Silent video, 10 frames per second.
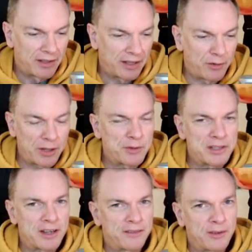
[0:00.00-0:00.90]
I don't think we
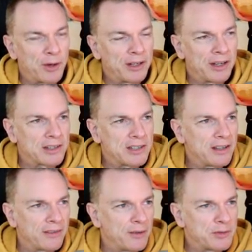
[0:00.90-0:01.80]
deserved to win.
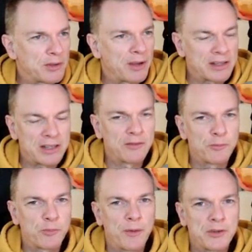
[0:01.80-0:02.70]
Actually, I was actually
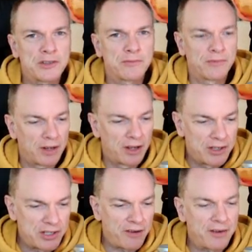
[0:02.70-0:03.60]
I was
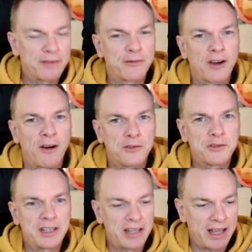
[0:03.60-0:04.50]
cheering for
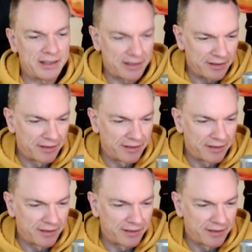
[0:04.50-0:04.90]
Coventry at the end.